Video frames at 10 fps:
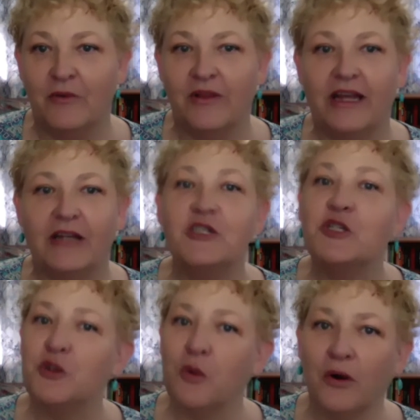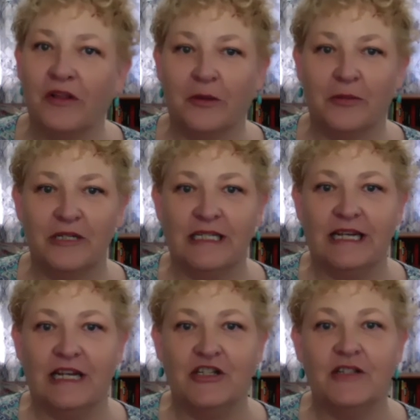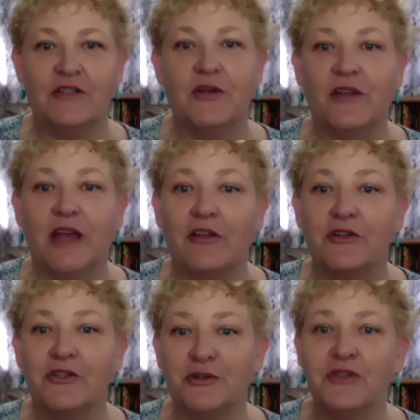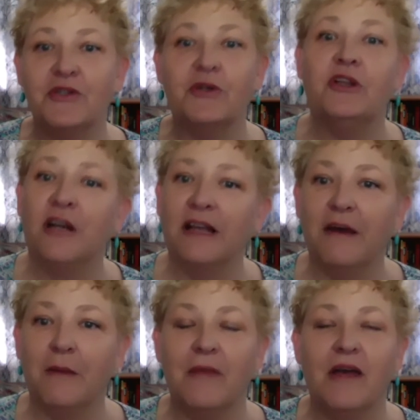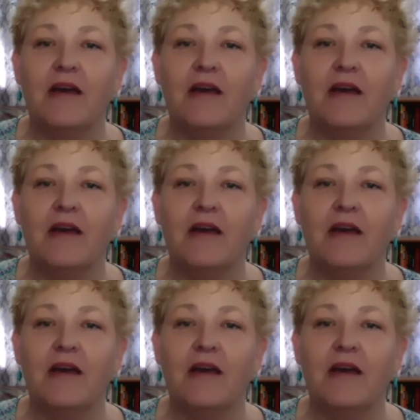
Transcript: where they could store their presentations so the other students could look at them